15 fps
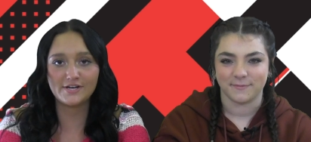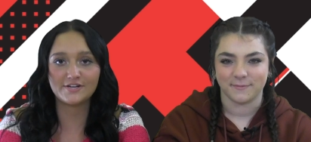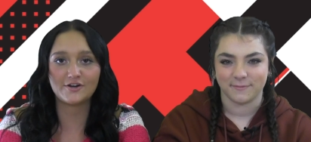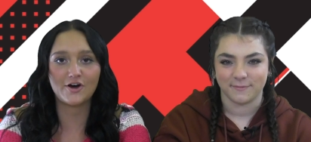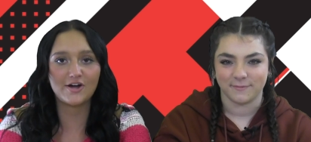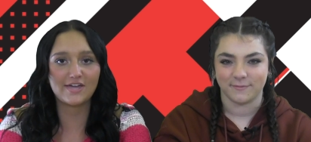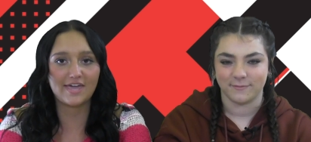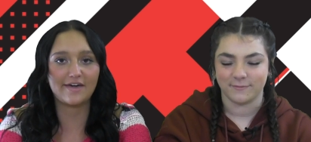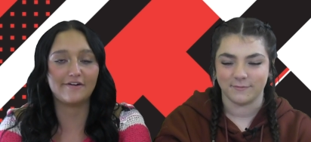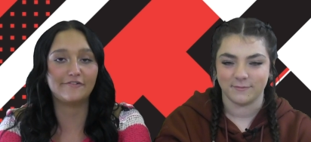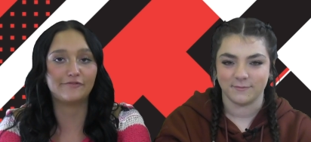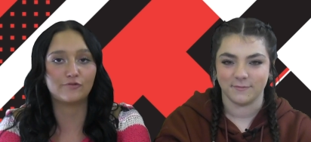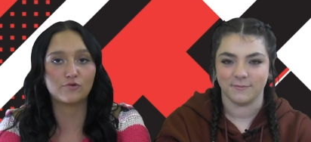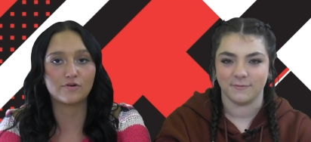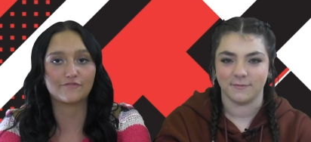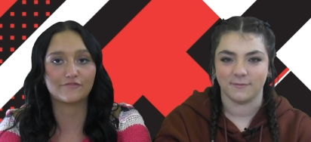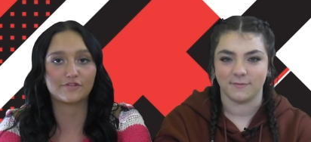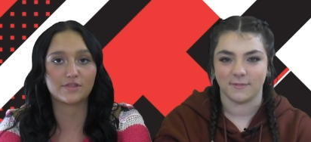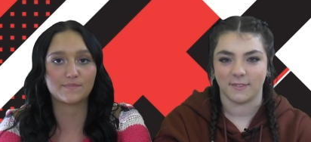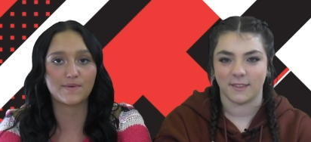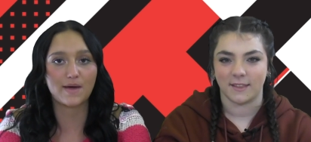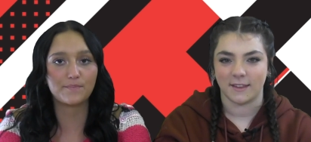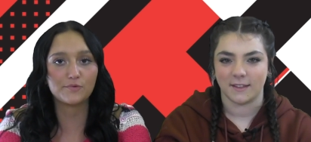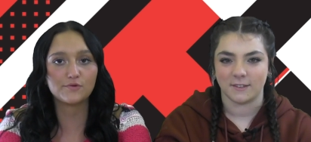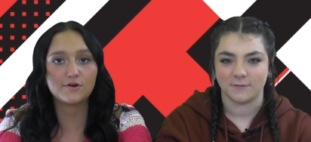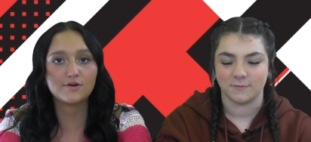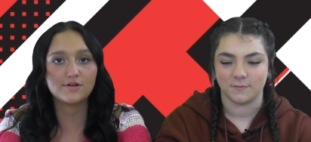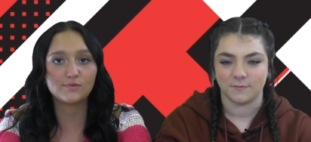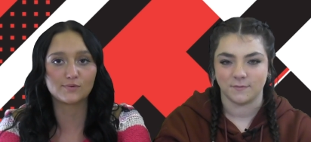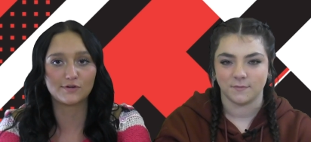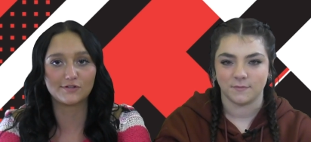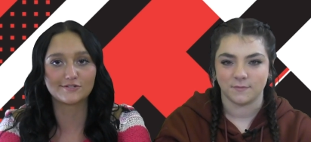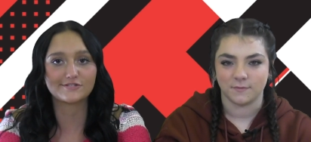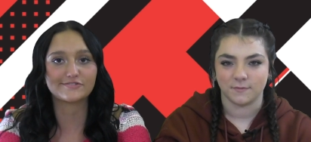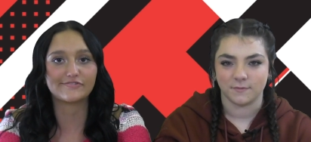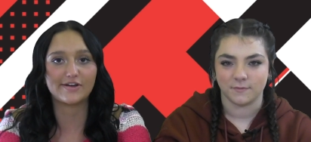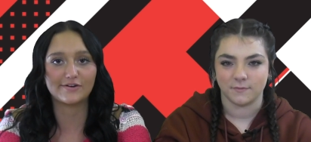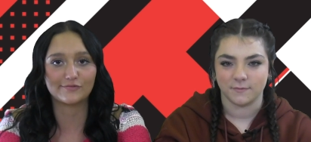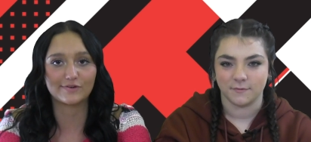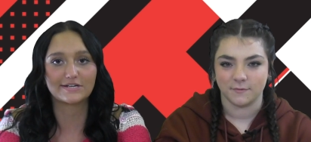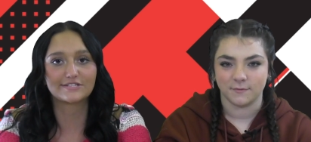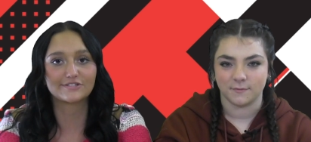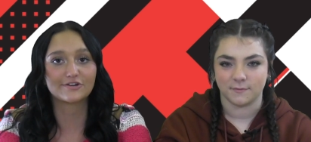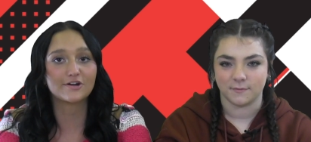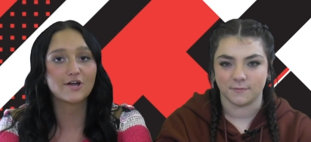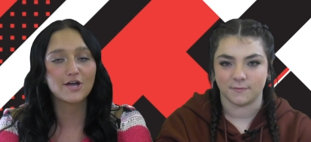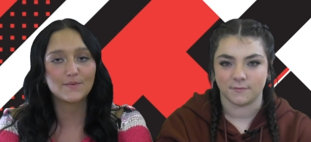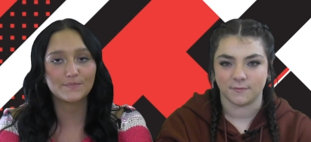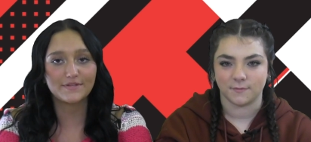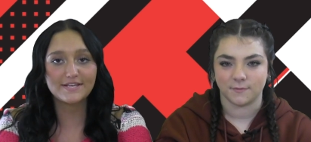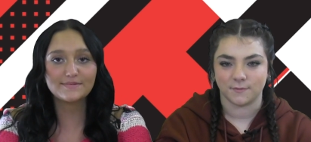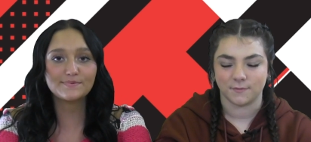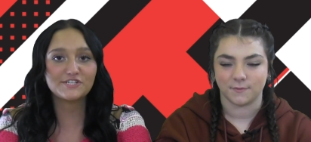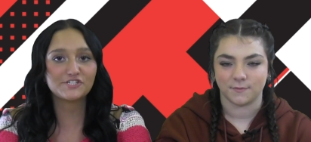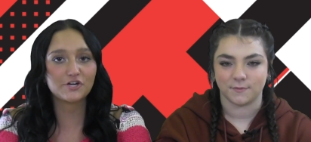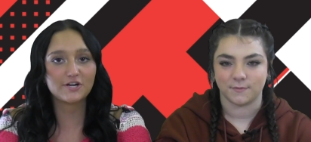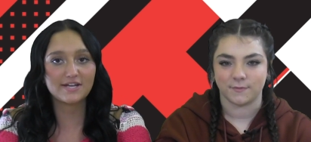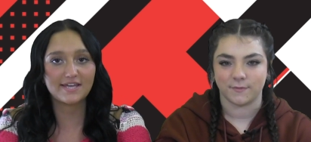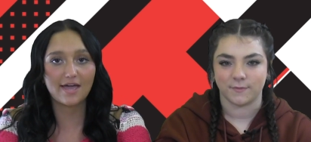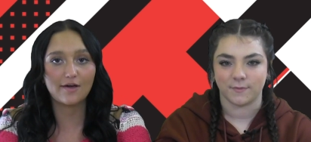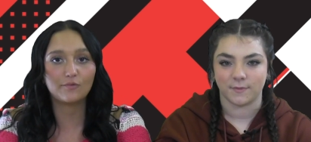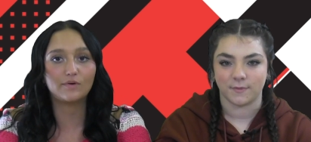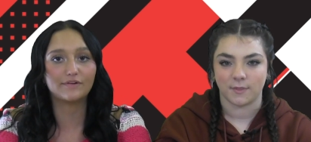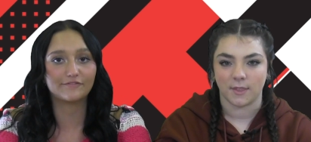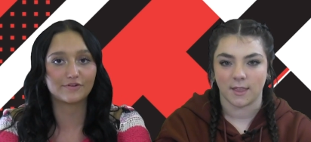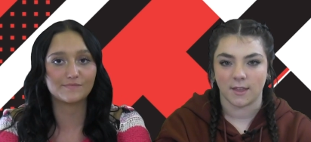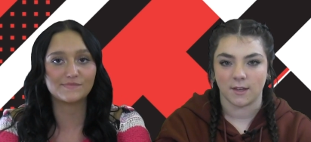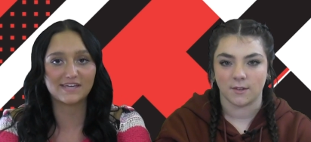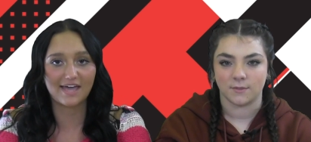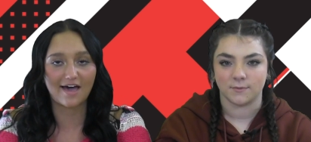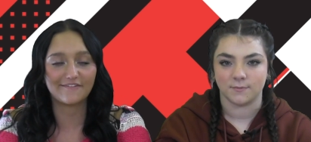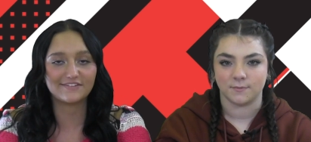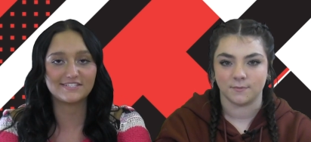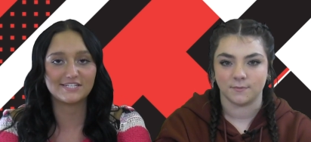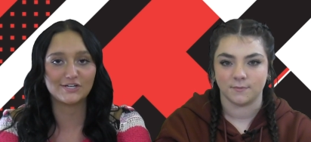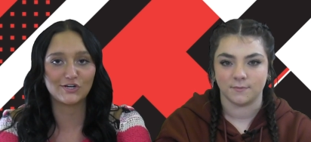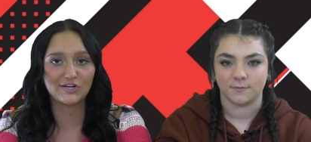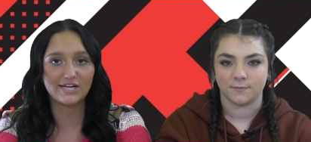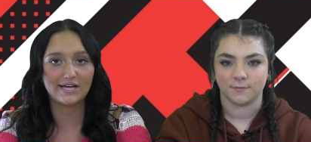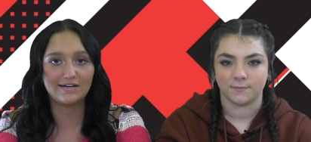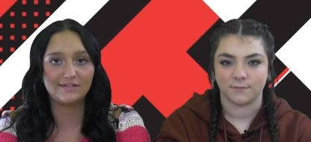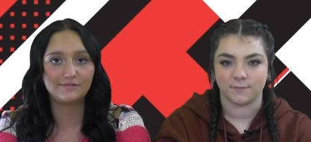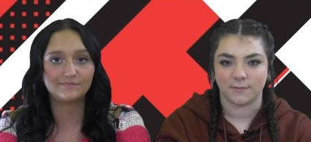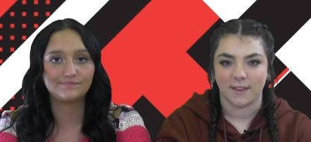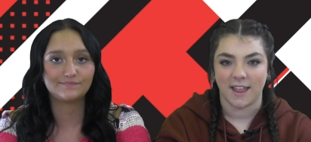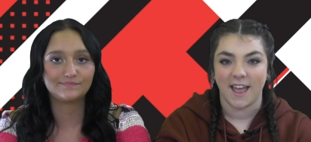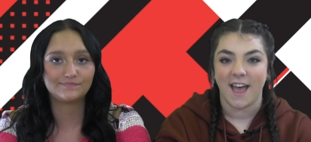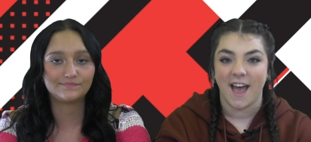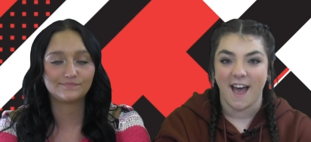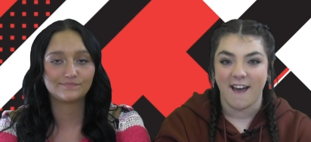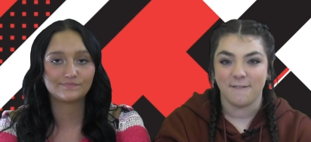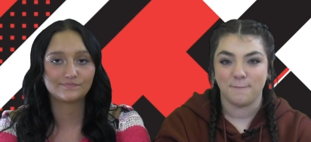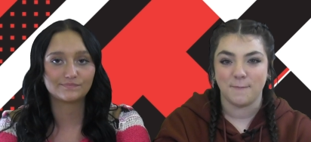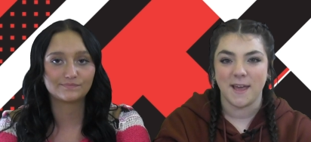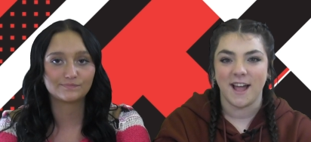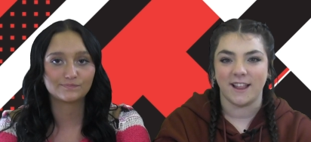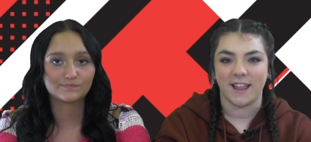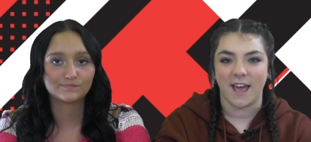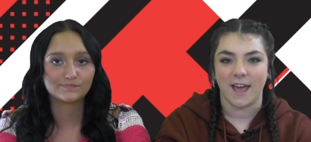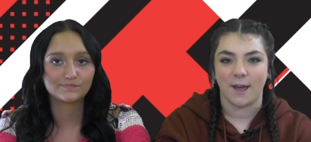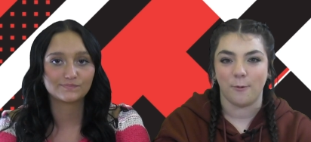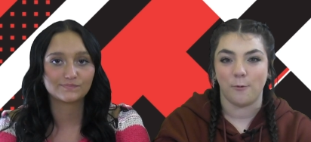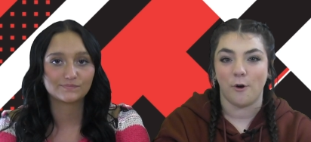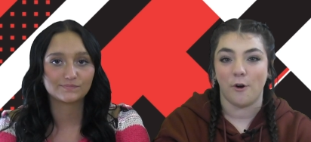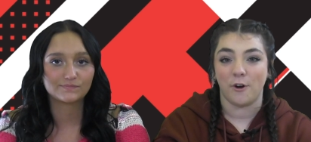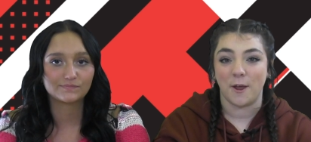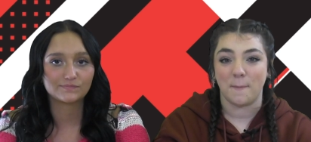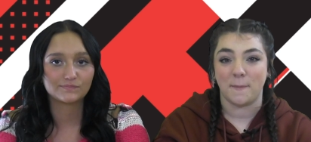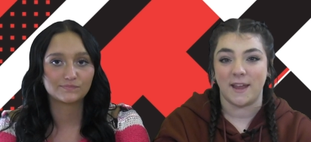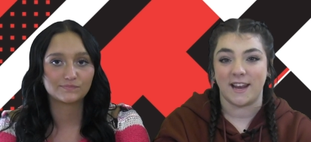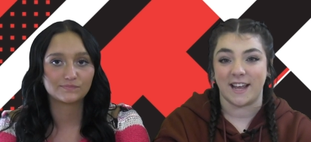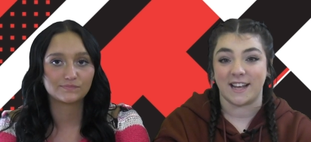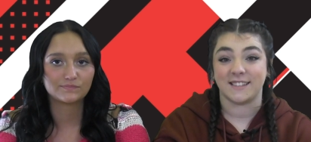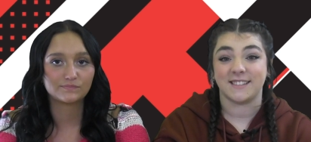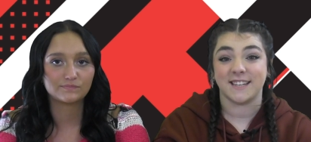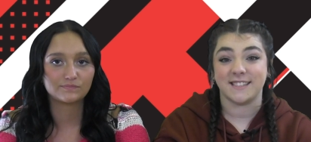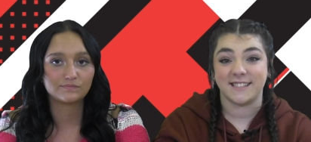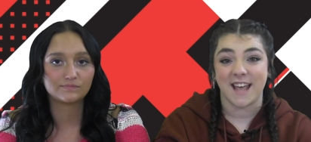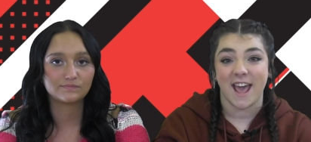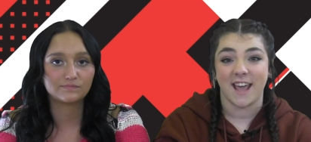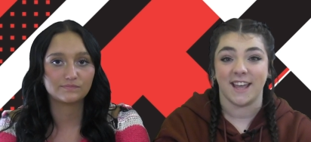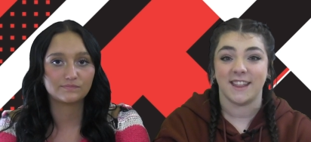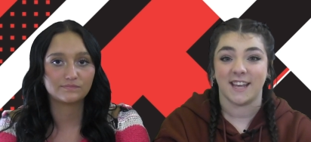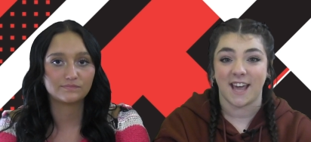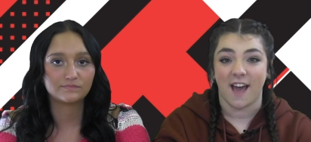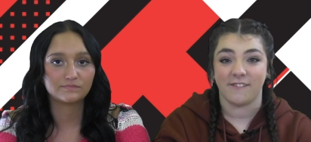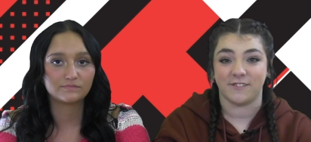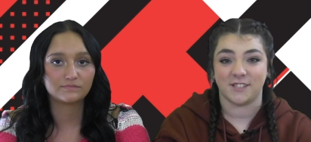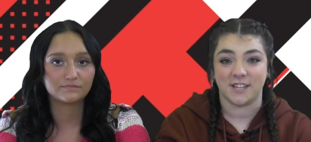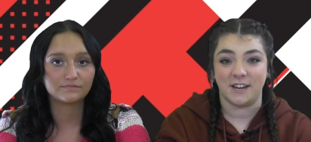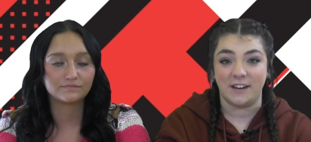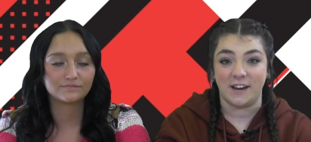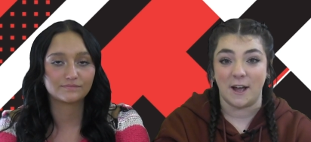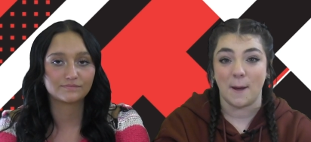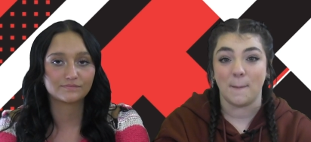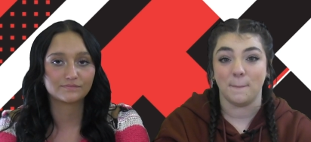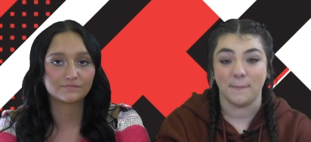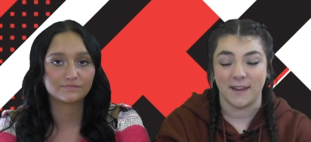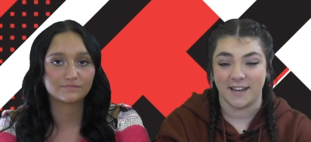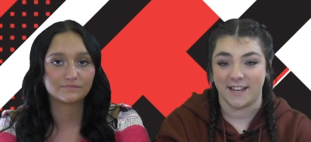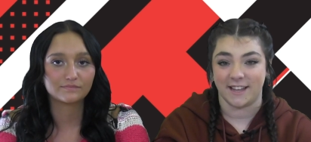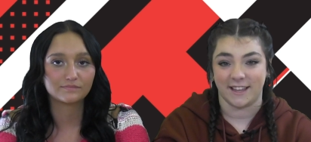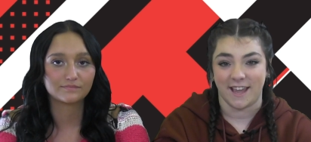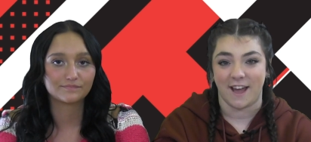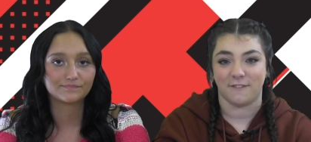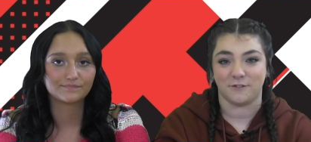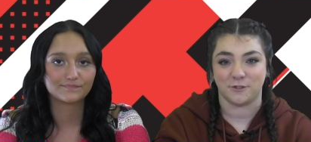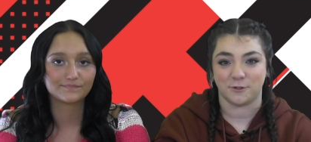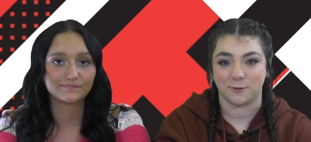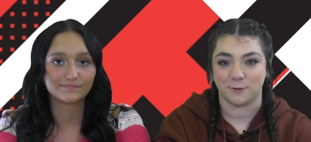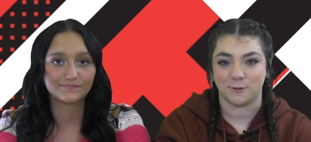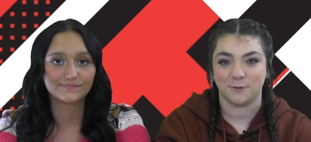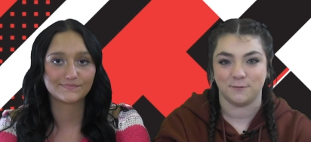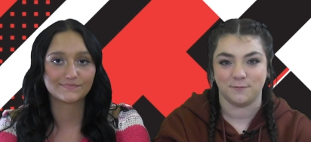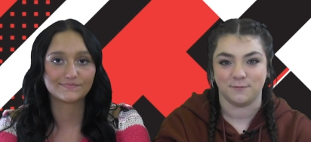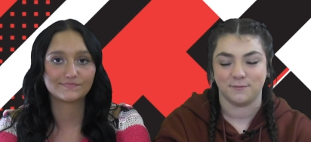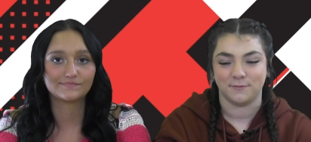Speaker 1: did not get a form for the Pepperoni Rollers fundraiser, please be sure to get one from the cafeteria.
Speaker 2: FBLA will hold a meeting today in the cafeteria immediately after school.